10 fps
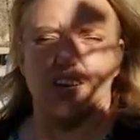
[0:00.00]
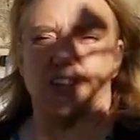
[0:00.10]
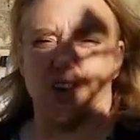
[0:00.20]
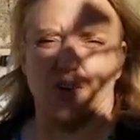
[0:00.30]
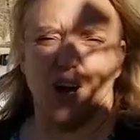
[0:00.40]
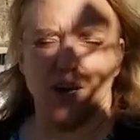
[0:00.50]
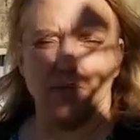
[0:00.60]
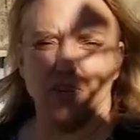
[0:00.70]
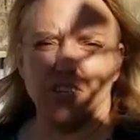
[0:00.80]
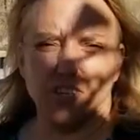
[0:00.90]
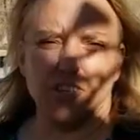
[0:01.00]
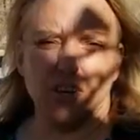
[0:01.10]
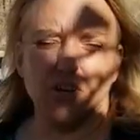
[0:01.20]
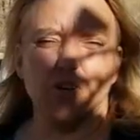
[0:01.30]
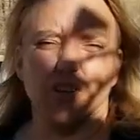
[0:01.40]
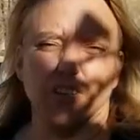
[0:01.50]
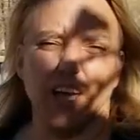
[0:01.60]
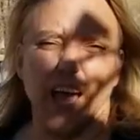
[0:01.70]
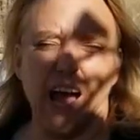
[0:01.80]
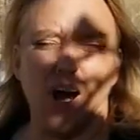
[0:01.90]
So I'm going to show you
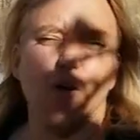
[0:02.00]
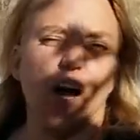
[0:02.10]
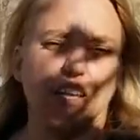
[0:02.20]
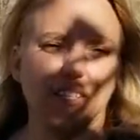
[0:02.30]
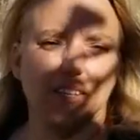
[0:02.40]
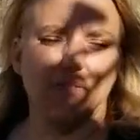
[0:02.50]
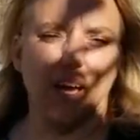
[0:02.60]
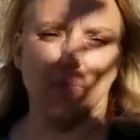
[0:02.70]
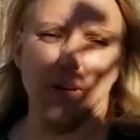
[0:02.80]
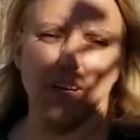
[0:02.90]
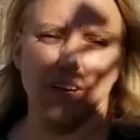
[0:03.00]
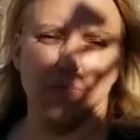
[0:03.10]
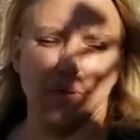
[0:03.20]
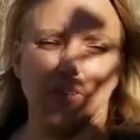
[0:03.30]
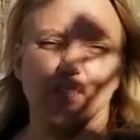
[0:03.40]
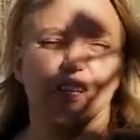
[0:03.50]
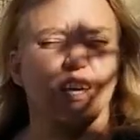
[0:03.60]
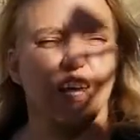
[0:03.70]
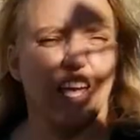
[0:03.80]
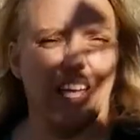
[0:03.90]
how I sift out my compost
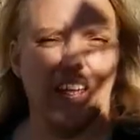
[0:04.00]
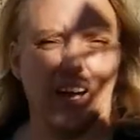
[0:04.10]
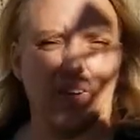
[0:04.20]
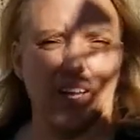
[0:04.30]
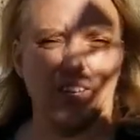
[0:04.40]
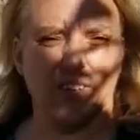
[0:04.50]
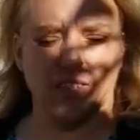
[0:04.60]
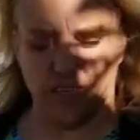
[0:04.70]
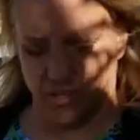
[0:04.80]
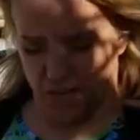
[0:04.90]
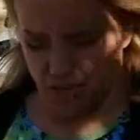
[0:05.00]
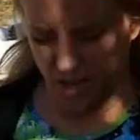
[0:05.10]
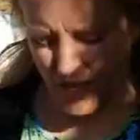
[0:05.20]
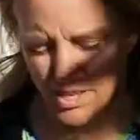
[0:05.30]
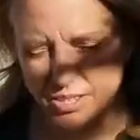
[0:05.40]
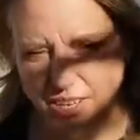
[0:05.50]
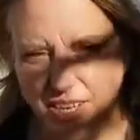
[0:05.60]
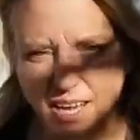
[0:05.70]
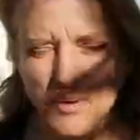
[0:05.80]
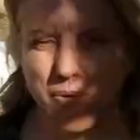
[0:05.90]
and how I use it. So I
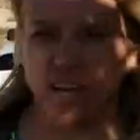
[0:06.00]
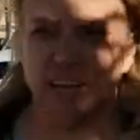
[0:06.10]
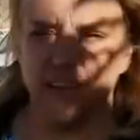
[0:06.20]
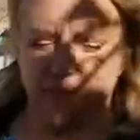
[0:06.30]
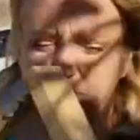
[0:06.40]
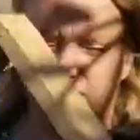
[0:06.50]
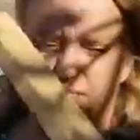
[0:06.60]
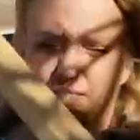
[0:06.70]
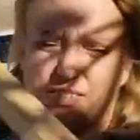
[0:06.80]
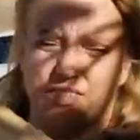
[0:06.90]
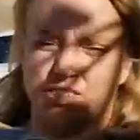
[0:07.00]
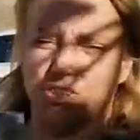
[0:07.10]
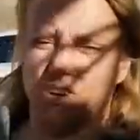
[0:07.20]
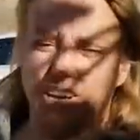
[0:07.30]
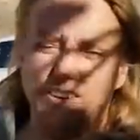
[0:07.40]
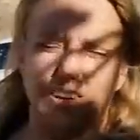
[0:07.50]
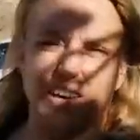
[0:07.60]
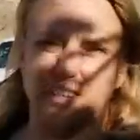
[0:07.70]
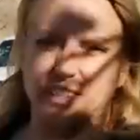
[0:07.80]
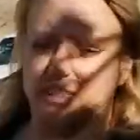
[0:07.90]
take my screen. I
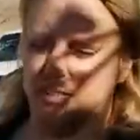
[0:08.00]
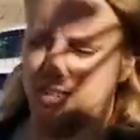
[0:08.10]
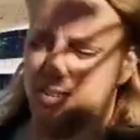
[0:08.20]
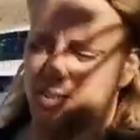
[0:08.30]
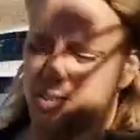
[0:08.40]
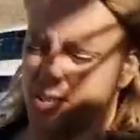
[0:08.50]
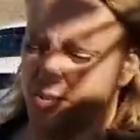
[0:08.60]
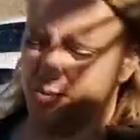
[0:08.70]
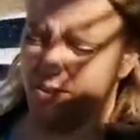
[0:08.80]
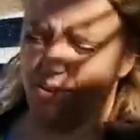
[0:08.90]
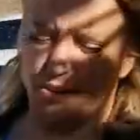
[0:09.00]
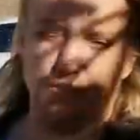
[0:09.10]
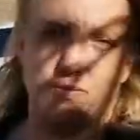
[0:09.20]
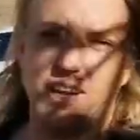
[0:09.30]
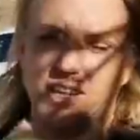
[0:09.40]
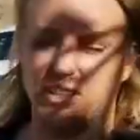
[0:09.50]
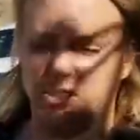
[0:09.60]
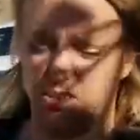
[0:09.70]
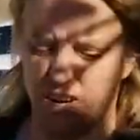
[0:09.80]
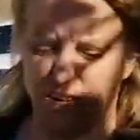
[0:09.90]
just used regular
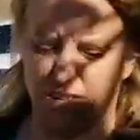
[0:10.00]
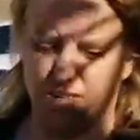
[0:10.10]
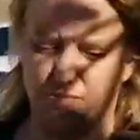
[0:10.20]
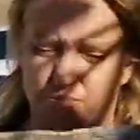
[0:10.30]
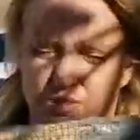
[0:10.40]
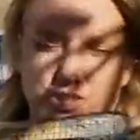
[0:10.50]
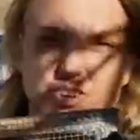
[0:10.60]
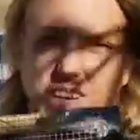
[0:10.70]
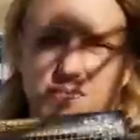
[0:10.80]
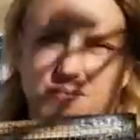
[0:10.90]
garden screen.